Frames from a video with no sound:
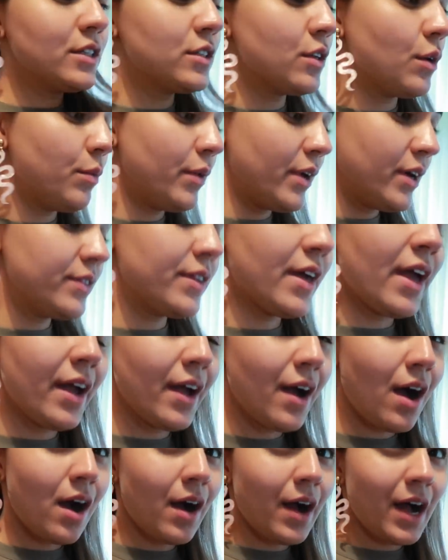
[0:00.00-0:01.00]
So while they
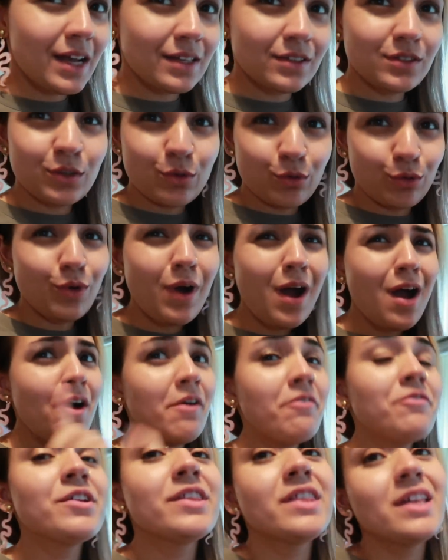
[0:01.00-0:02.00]
are at school
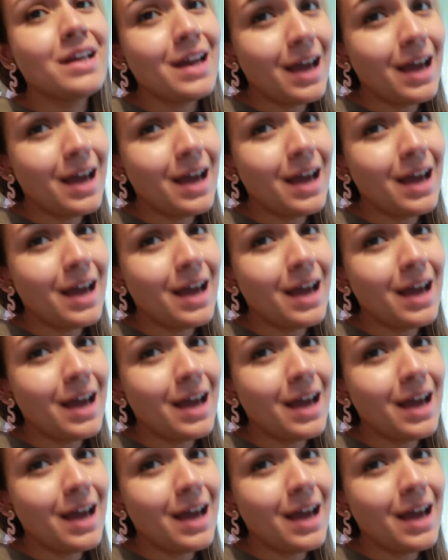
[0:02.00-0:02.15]
for the